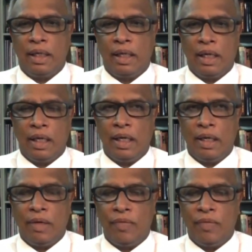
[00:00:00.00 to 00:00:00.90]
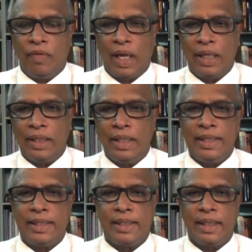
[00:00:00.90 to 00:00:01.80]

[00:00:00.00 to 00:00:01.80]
We've had this